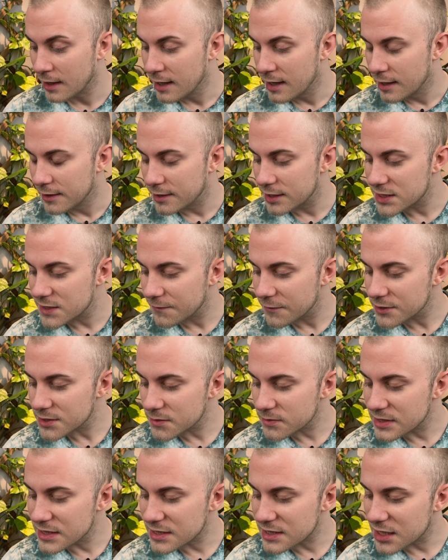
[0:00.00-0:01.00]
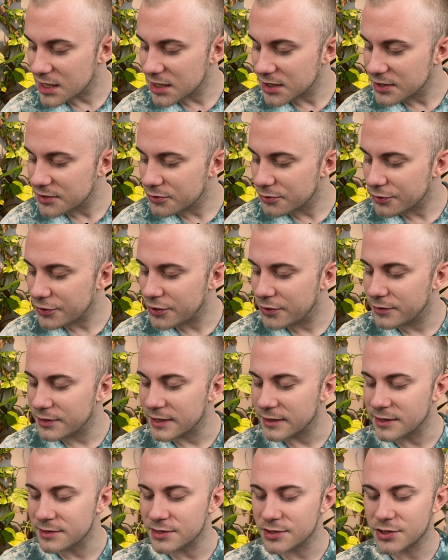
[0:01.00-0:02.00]
this first one's a little cutie.
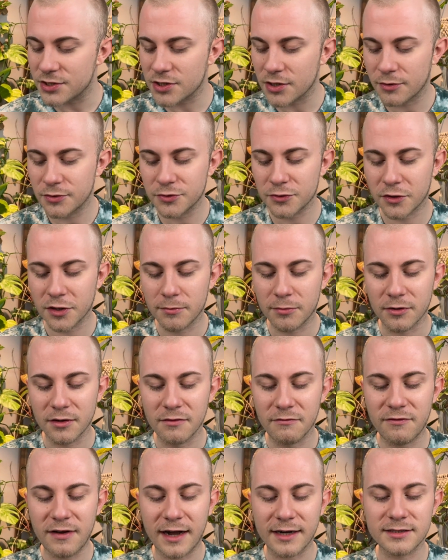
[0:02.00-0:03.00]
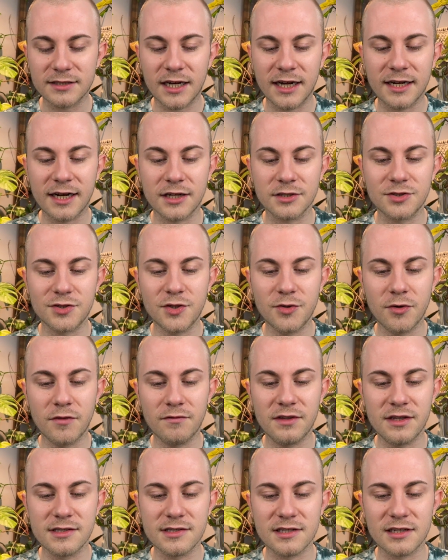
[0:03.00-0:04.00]
This is so adorable. In fact, I got two of
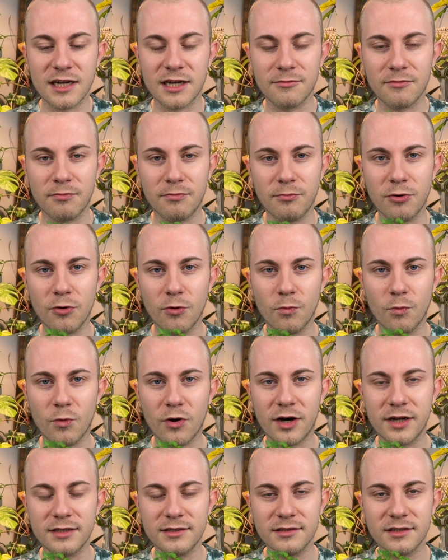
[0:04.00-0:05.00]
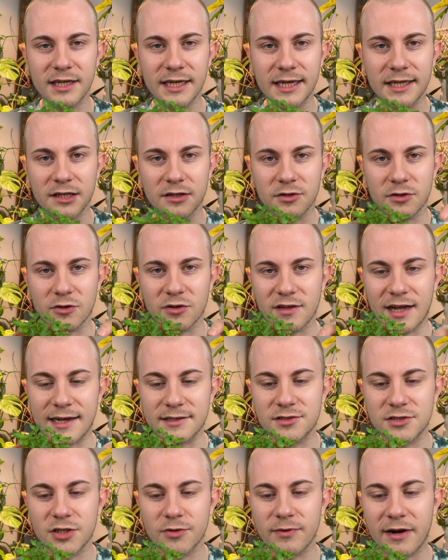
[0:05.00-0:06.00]
these, and I put one like in a little
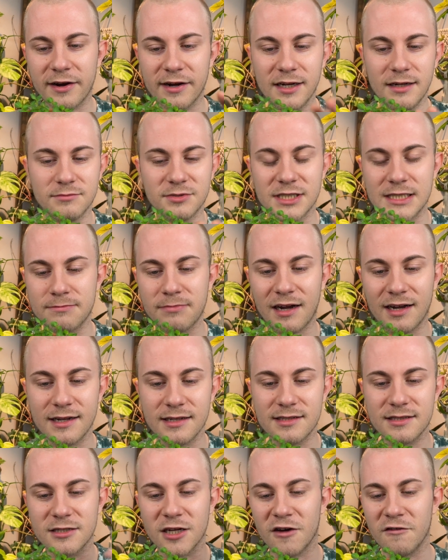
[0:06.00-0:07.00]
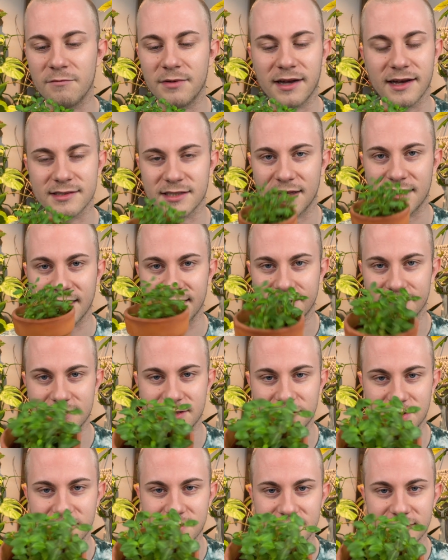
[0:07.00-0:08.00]
glass terrarium just by itself because I think this
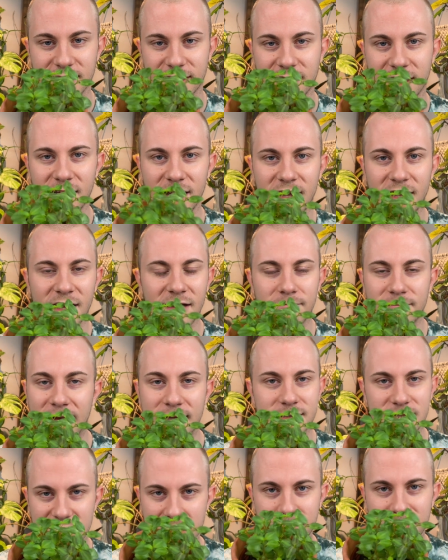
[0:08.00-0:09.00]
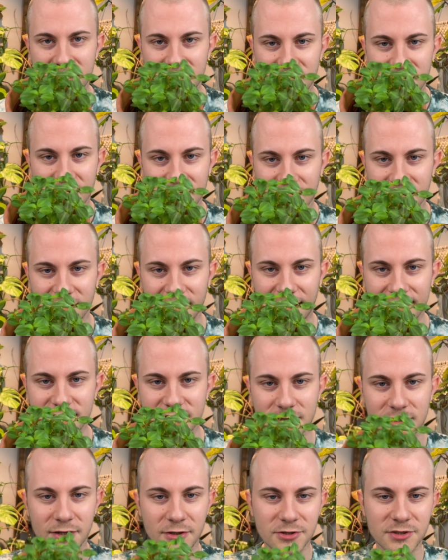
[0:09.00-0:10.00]
is just like meant to be in a glass
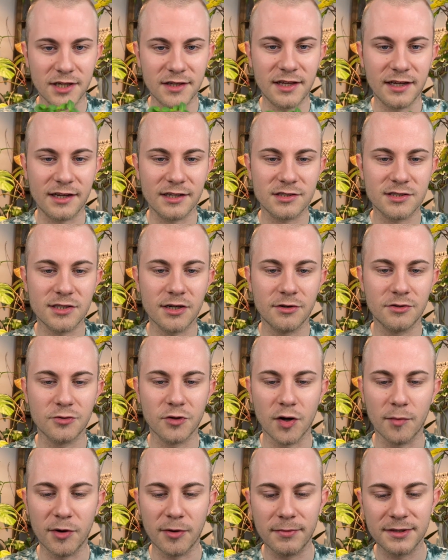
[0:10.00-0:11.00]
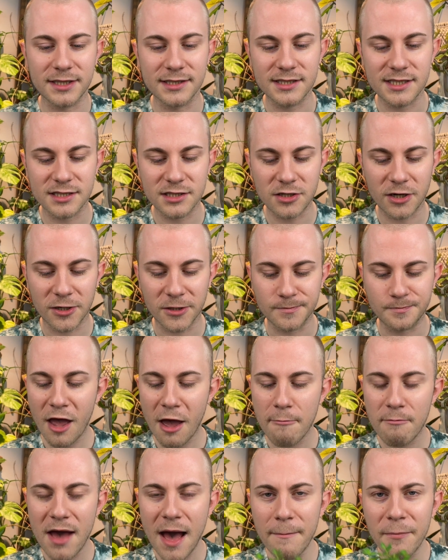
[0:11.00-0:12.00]
enclosure. I think it's so adorable. But this is called
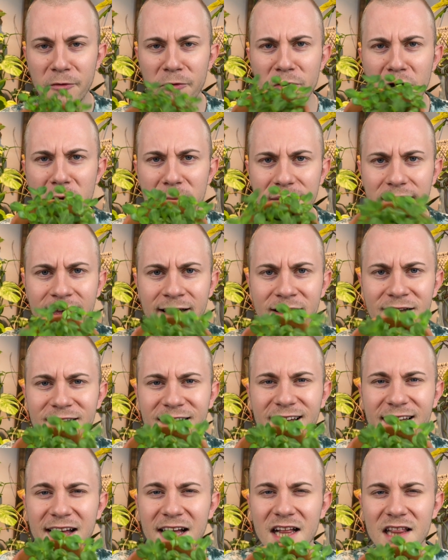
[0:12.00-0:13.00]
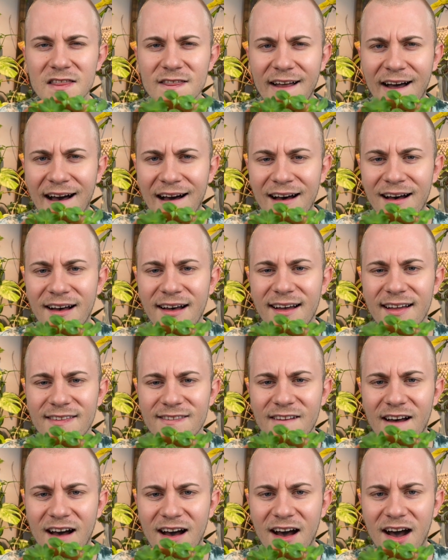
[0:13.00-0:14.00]
Peperomia La
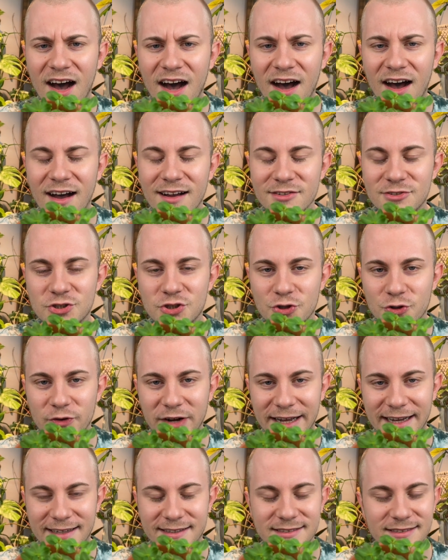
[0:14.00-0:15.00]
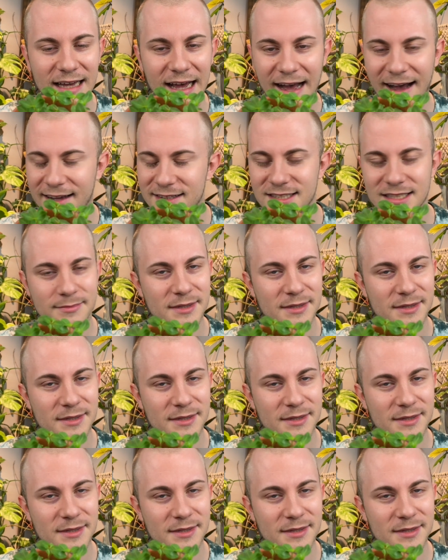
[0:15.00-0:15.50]
Laja Trace. Ask me